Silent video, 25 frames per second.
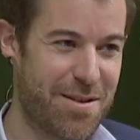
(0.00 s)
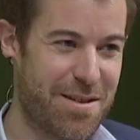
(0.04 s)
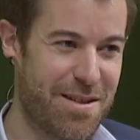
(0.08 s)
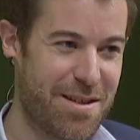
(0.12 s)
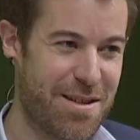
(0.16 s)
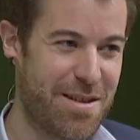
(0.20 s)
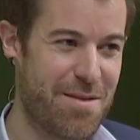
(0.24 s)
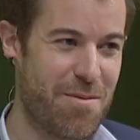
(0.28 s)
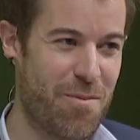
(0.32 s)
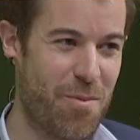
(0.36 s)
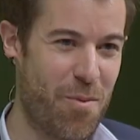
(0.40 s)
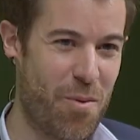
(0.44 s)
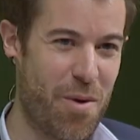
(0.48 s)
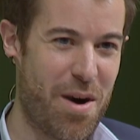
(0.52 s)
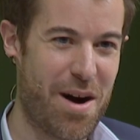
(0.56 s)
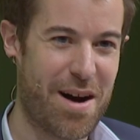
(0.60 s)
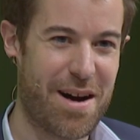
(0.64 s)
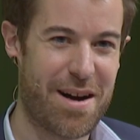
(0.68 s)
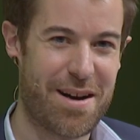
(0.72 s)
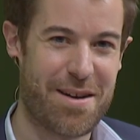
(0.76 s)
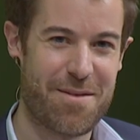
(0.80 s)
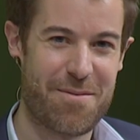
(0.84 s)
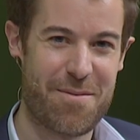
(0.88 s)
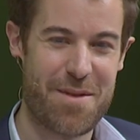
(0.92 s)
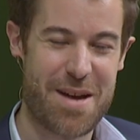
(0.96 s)
see
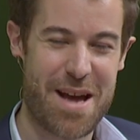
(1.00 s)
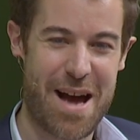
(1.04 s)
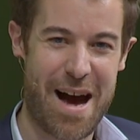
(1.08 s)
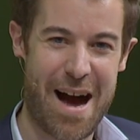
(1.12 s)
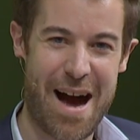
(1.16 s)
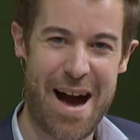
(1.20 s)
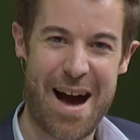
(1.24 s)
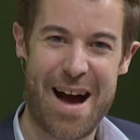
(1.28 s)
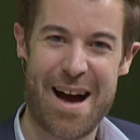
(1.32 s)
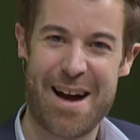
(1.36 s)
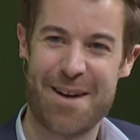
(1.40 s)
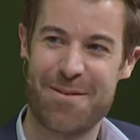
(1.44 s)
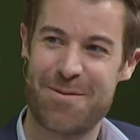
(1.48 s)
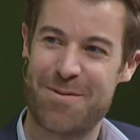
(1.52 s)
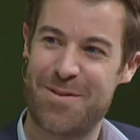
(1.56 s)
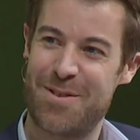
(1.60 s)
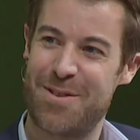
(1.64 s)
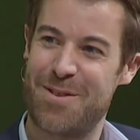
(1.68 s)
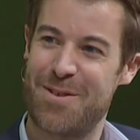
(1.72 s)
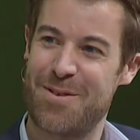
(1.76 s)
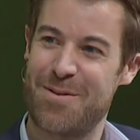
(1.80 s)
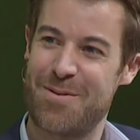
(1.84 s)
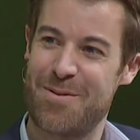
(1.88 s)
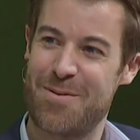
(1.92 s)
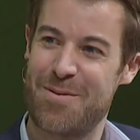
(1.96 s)
why we have
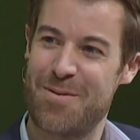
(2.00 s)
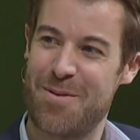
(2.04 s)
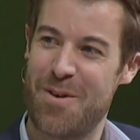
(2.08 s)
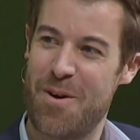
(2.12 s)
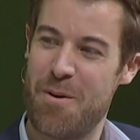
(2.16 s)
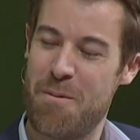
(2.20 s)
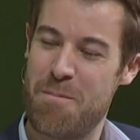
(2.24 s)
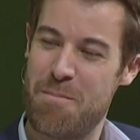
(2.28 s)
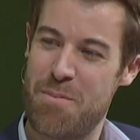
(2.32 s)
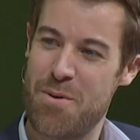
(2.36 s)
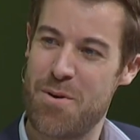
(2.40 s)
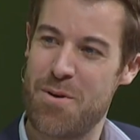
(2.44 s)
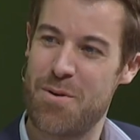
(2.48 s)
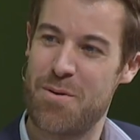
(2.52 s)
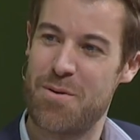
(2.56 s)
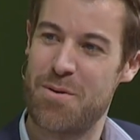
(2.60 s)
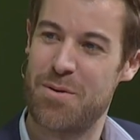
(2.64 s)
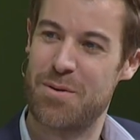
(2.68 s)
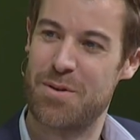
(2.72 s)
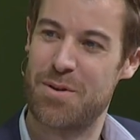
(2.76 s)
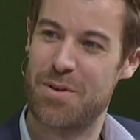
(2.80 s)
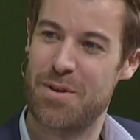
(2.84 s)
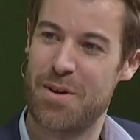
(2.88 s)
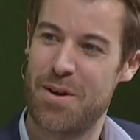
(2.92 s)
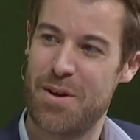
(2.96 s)
to
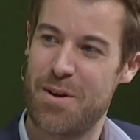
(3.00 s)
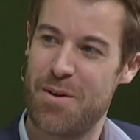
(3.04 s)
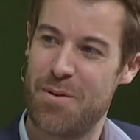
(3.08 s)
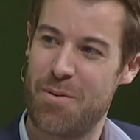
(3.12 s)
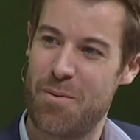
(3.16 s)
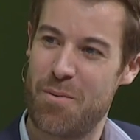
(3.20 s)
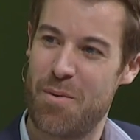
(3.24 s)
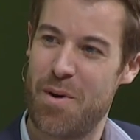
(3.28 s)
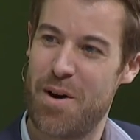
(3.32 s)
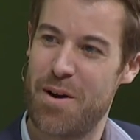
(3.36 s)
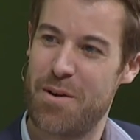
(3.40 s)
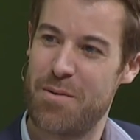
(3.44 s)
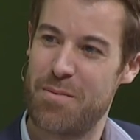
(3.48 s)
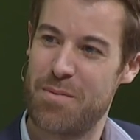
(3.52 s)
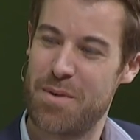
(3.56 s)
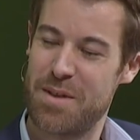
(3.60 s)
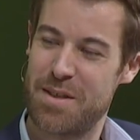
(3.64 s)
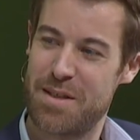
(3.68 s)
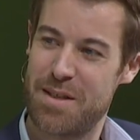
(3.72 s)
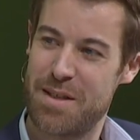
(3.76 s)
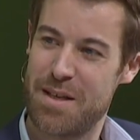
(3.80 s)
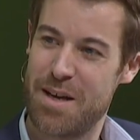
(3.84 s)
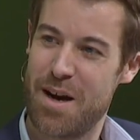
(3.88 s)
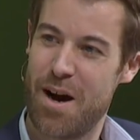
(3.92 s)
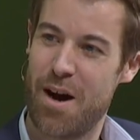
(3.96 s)
oppose one
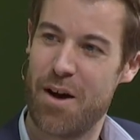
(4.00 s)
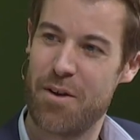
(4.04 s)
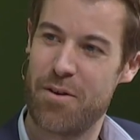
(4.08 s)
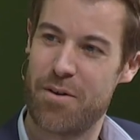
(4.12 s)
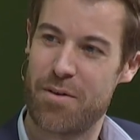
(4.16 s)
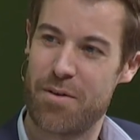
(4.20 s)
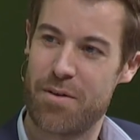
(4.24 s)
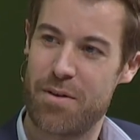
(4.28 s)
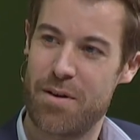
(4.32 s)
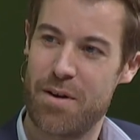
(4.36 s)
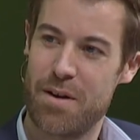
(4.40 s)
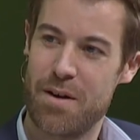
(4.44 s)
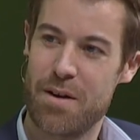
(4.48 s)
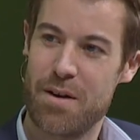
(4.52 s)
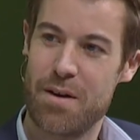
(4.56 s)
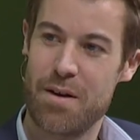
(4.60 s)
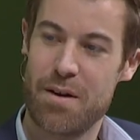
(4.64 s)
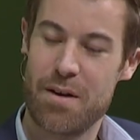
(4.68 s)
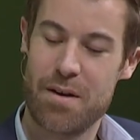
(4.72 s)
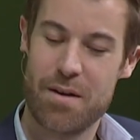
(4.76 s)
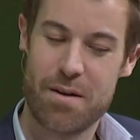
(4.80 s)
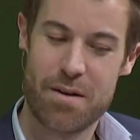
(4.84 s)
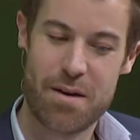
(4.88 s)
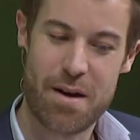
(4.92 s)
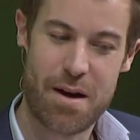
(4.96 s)
with the other.
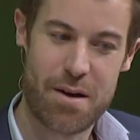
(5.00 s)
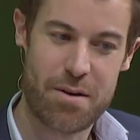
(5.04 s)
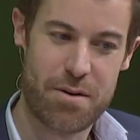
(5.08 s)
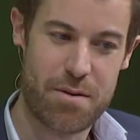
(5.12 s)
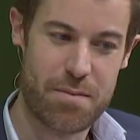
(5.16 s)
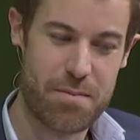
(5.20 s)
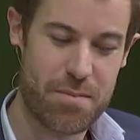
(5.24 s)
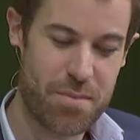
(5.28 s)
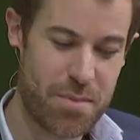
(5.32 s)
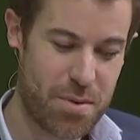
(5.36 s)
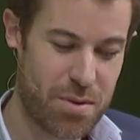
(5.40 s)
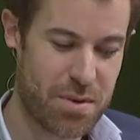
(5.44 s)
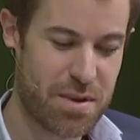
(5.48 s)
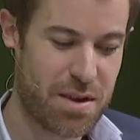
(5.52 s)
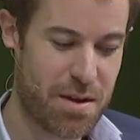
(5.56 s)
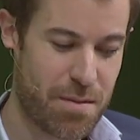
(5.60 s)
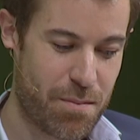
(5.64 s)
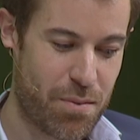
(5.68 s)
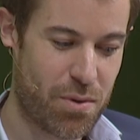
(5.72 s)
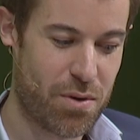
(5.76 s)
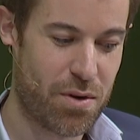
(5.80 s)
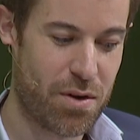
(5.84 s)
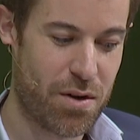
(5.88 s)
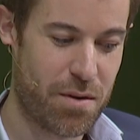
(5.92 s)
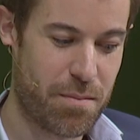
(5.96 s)
The most
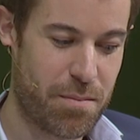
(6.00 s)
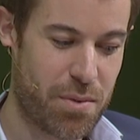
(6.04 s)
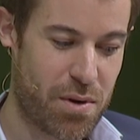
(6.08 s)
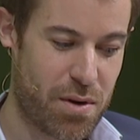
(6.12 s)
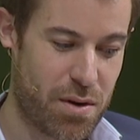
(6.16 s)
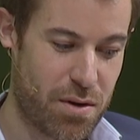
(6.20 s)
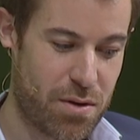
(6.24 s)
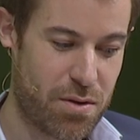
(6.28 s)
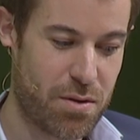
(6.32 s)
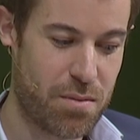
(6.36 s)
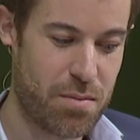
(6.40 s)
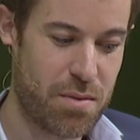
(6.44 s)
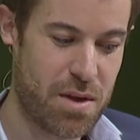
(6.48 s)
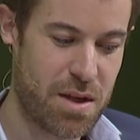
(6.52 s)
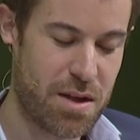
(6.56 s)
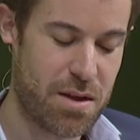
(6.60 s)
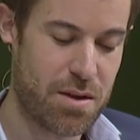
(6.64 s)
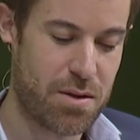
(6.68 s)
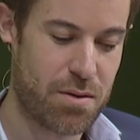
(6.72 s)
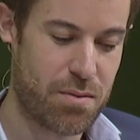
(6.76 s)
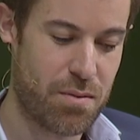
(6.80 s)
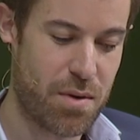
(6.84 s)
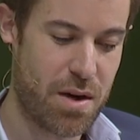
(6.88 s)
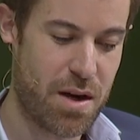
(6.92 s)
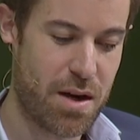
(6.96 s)
important part to me
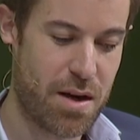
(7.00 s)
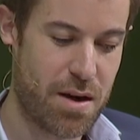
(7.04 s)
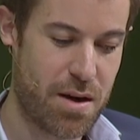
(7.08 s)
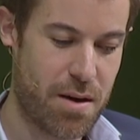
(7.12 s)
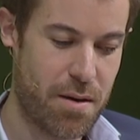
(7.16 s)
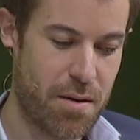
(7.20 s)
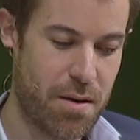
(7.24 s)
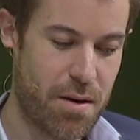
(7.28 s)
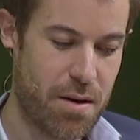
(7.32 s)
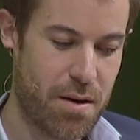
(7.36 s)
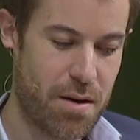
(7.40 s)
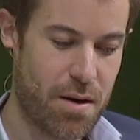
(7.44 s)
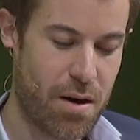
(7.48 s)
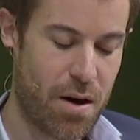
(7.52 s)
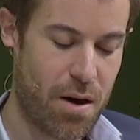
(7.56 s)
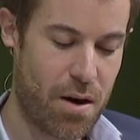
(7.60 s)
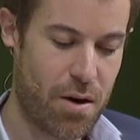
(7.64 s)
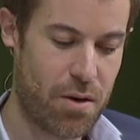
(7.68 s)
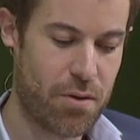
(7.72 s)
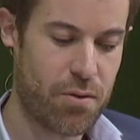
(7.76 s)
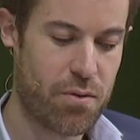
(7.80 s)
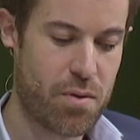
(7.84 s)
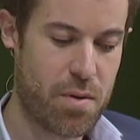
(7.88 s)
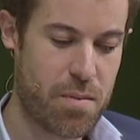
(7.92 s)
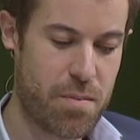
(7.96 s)
is really
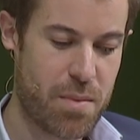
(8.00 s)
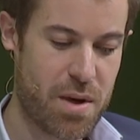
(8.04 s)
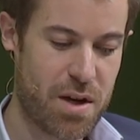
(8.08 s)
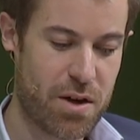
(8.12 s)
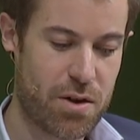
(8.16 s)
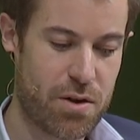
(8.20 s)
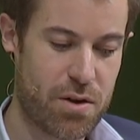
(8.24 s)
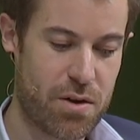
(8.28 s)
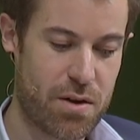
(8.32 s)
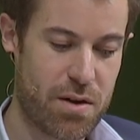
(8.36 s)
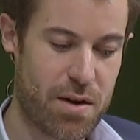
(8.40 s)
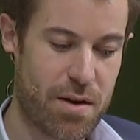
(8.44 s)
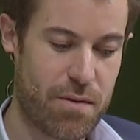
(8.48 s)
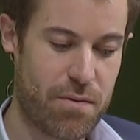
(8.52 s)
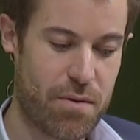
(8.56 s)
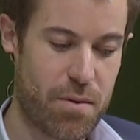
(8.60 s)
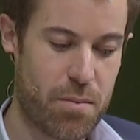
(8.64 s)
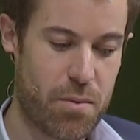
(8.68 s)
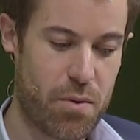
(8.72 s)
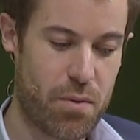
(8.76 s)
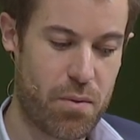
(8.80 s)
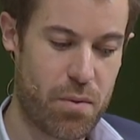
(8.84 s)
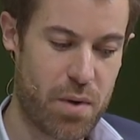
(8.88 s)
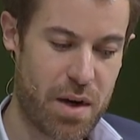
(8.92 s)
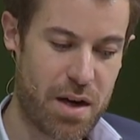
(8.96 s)
how do we make sure that
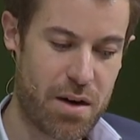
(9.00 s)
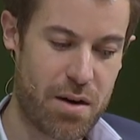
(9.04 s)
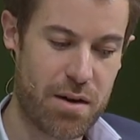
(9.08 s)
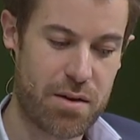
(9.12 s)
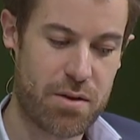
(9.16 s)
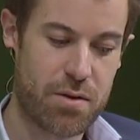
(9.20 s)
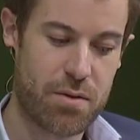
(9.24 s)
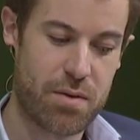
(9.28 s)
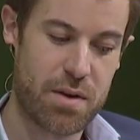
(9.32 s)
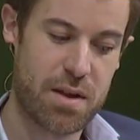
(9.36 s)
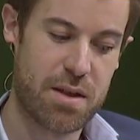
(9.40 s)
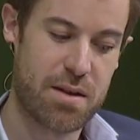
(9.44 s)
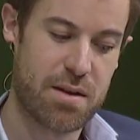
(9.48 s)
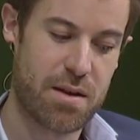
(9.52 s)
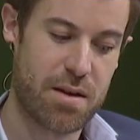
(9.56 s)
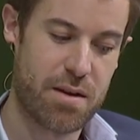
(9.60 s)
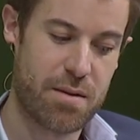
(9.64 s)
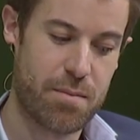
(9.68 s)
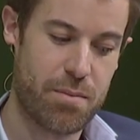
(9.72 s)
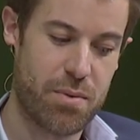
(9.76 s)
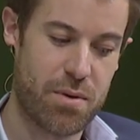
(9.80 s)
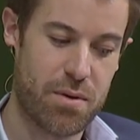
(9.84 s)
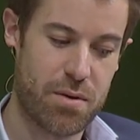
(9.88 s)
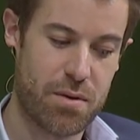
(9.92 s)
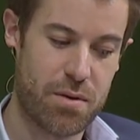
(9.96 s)
from a regulatory
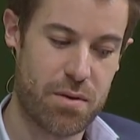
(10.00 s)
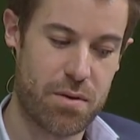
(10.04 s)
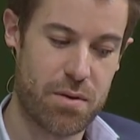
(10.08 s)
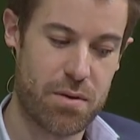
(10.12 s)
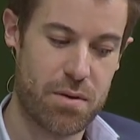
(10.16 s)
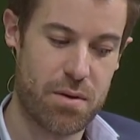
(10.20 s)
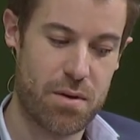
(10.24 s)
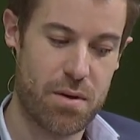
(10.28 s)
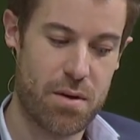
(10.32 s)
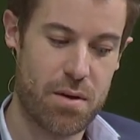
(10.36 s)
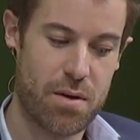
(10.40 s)
standpoint,